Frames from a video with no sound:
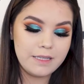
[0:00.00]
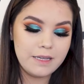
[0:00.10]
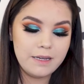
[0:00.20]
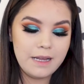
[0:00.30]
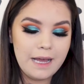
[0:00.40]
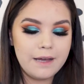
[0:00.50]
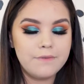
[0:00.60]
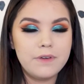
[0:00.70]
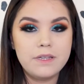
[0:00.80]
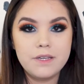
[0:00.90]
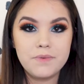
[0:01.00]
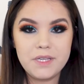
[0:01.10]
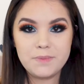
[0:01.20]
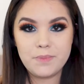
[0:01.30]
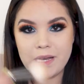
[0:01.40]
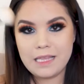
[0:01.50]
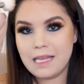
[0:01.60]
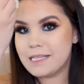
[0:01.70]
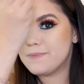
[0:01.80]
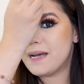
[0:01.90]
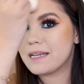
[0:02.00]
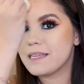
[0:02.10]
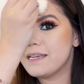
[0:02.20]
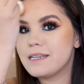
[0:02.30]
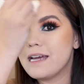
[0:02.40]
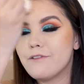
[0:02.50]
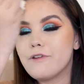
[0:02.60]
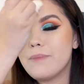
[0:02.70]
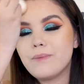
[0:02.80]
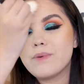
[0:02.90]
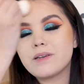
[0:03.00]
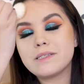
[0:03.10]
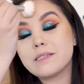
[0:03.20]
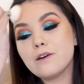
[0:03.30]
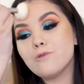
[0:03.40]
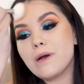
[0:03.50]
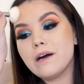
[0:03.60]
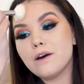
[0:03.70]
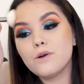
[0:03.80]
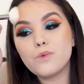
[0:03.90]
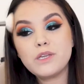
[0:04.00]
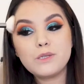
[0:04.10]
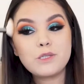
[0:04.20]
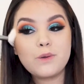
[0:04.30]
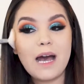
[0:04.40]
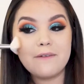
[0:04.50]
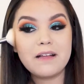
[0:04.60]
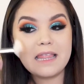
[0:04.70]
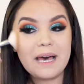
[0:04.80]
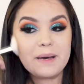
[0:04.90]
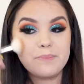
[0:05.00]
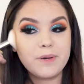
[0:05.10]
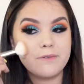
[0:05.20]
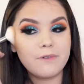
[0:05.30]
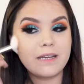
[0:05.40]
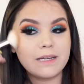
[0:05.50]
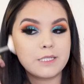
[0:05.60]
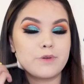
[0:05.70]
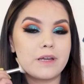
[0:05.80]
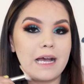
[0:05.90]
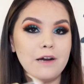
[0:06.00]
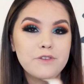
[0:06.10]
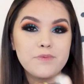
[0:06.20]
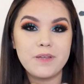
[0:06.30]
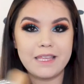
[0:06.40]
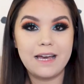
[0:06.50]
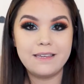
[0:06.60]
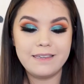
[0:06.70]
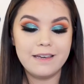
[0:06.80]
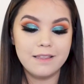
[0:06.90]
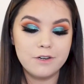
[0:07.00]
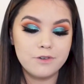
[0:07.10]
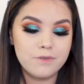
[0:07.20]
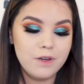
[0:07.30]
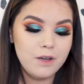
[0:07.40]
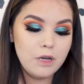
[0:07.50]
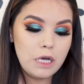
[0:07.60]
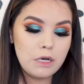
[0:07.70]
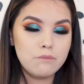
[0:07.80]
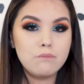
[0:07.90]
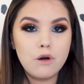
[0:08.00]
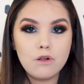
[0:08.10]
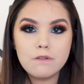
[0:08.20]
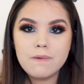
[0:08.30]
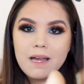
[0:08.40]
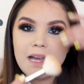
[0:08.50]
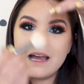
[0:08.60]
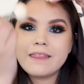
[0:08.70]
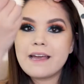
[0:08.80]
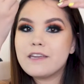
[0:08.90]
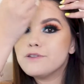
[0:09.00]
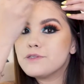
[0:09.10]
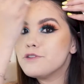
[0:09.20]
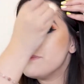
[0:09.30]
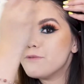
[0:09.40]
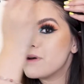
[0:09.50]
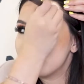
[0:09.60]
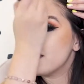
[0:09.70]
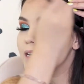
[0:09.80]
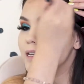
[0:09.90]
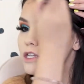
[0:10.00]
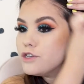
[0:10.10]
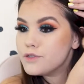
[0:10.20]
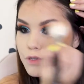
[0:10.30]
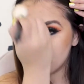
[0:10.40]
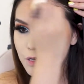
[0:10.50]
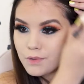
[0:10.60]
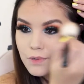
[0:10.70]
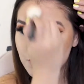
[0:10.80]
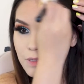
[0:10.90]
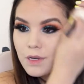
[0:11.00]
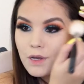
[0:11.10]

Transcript: didn't have any of these bright lights back then. I remember so well, we used to have a lamp right next to our couch with that yellow bulb, and that used to be what I used to use